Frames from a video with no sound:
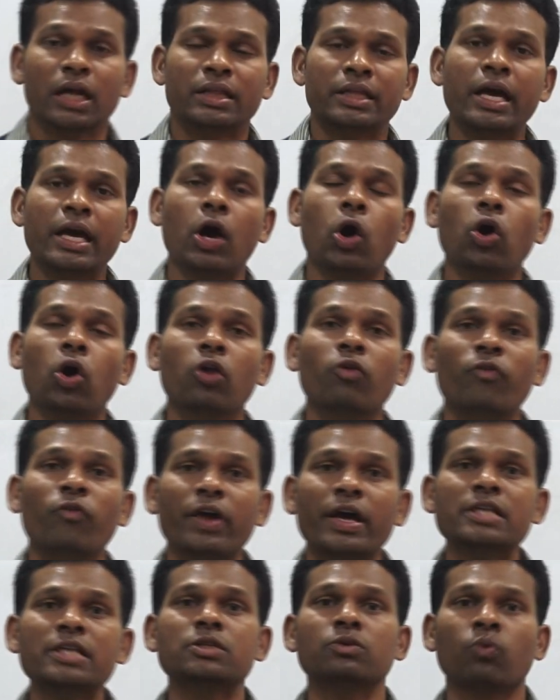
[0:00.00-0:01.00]
They
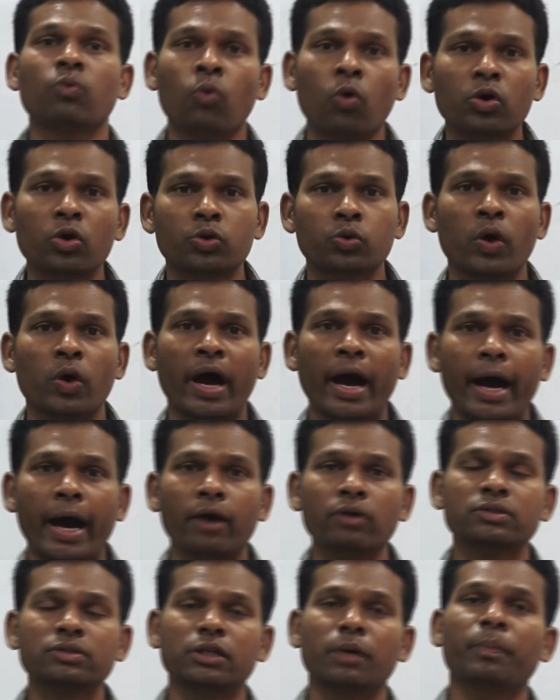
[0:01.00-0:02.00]
always want to
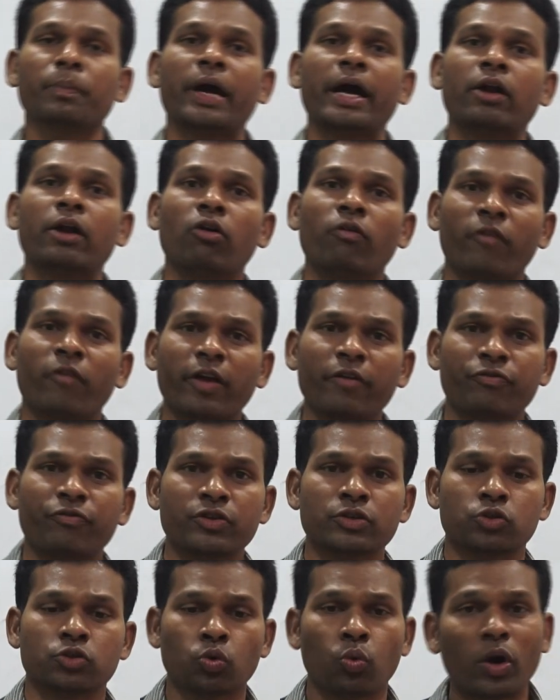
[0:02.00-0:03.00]
have some kind of
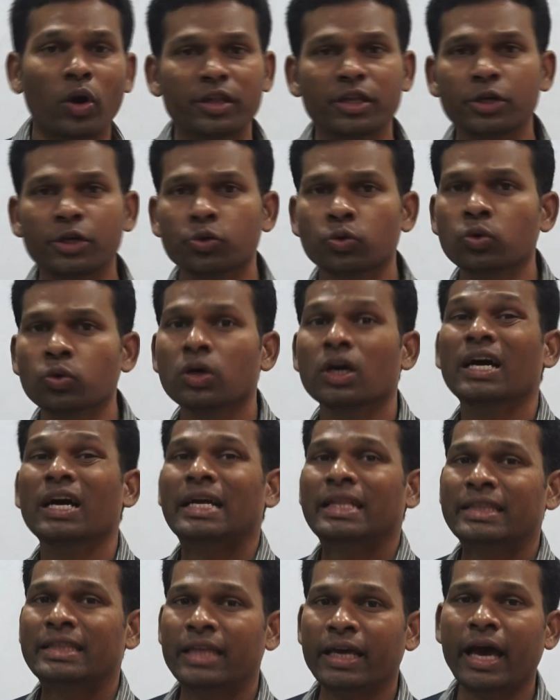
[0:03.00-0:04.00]
reference. So what they do,
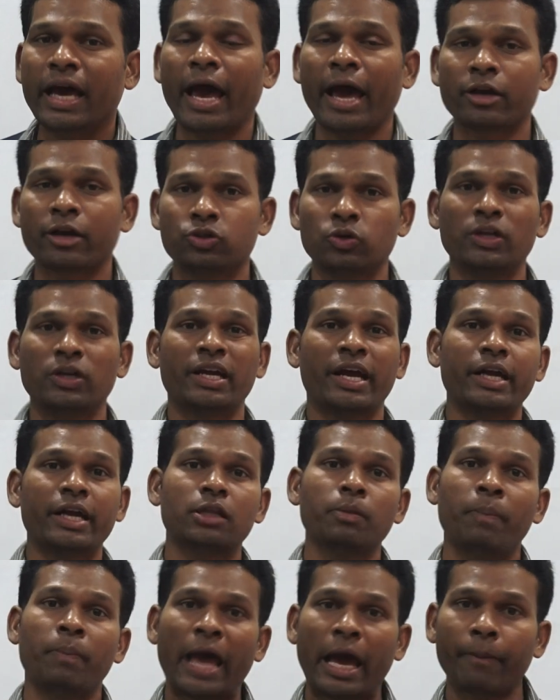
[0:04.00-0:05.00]
they actually
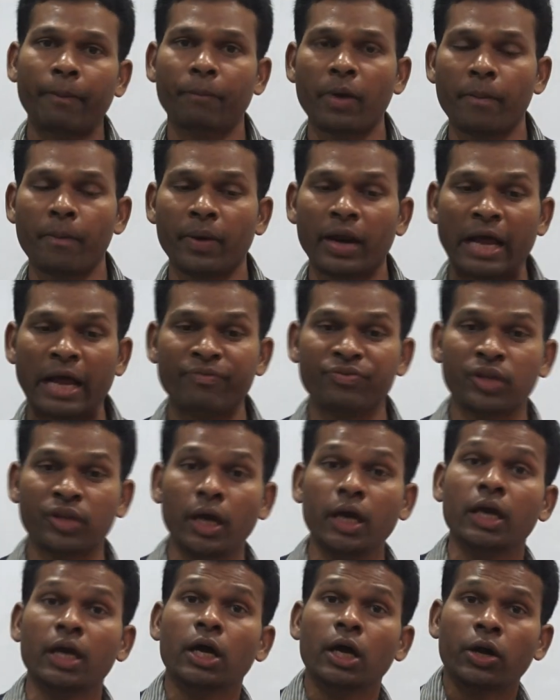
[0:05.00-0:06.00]
get the blank paper and
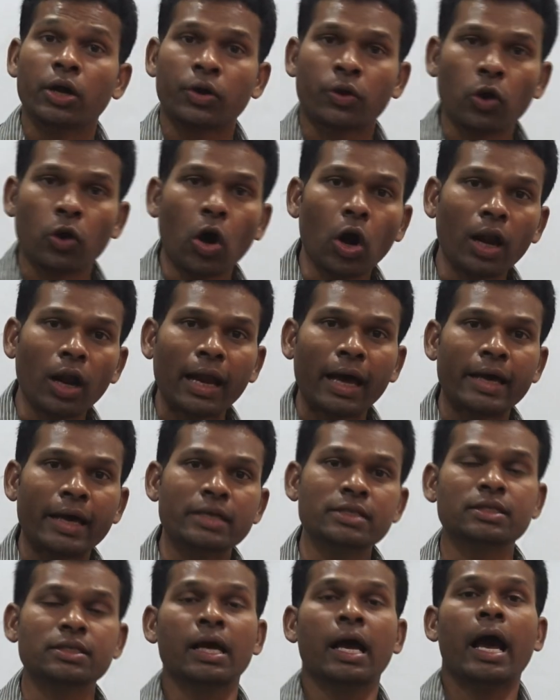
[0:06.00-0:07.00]
they draw
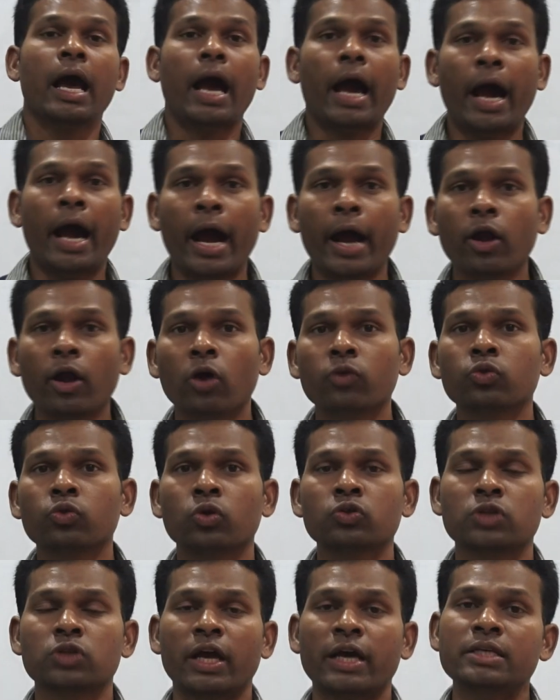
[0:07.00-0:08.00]
lines, and on
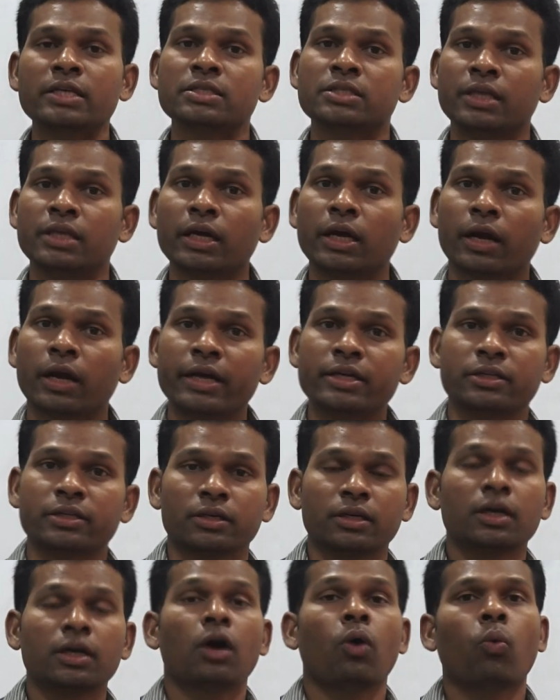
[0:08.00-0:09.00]
those lines they write.
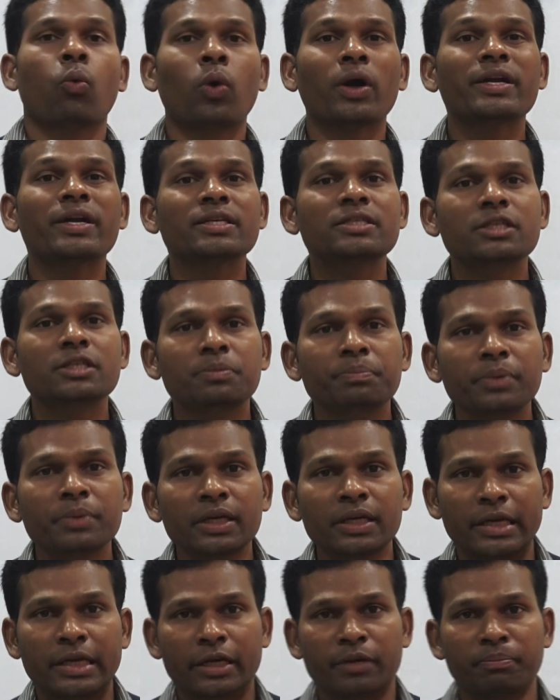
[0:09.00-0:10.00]
What does it
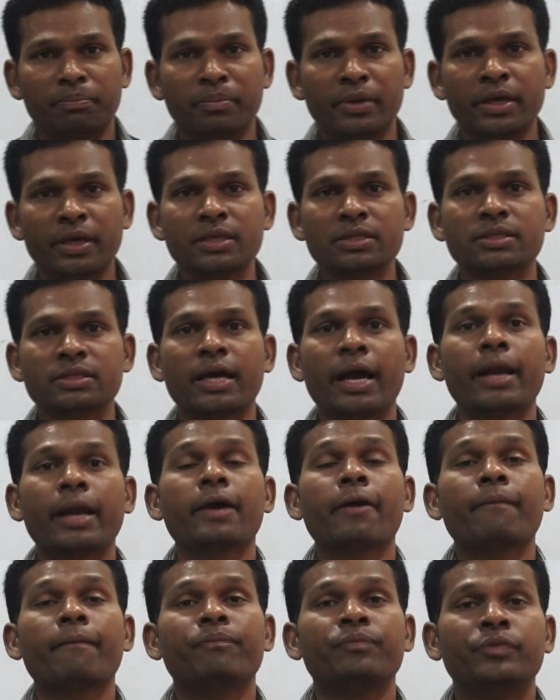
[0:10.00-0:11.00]
mean? It means
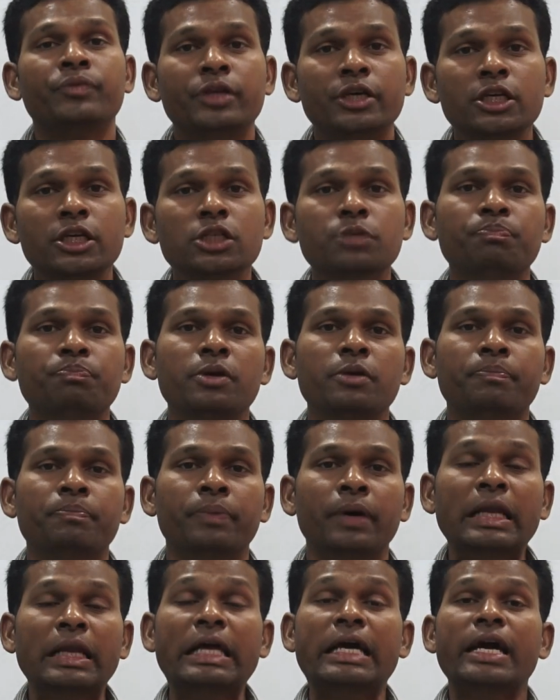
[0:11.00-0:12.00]
that these
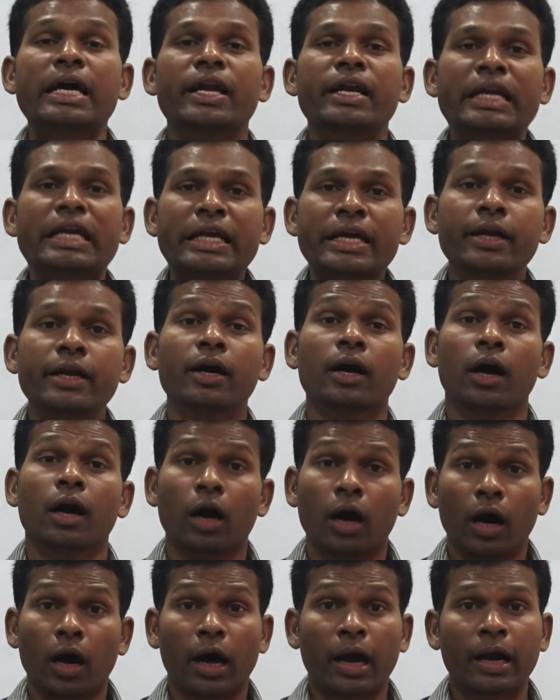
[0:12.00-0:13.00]
people need
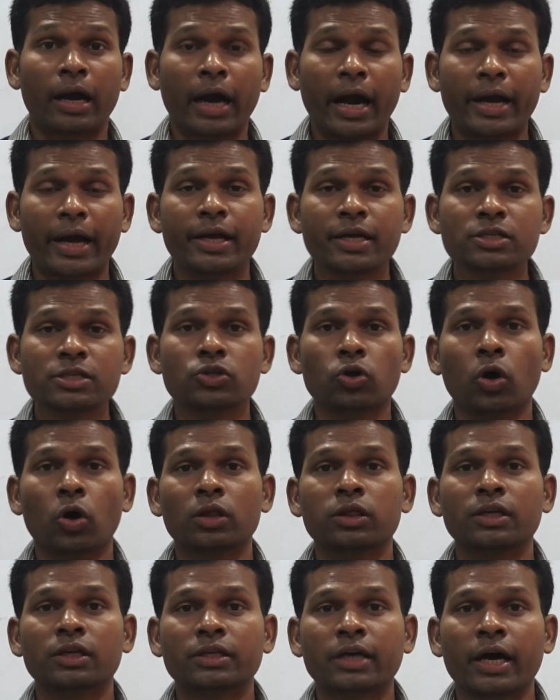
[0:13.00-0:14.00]
guidance
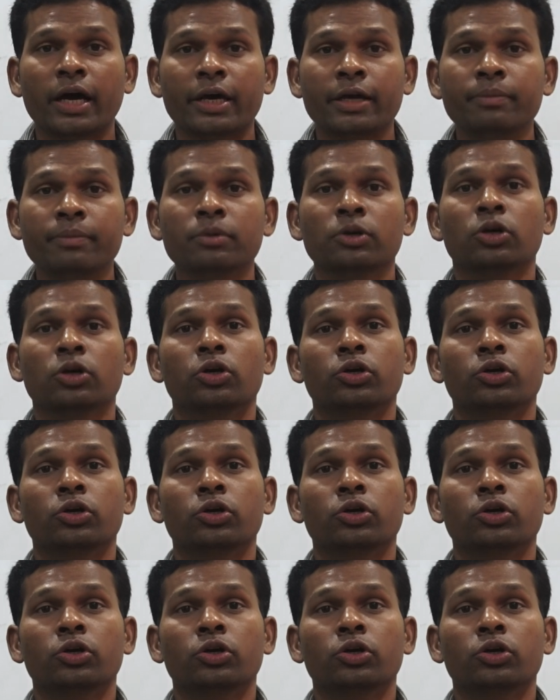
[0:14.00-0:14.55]
all the time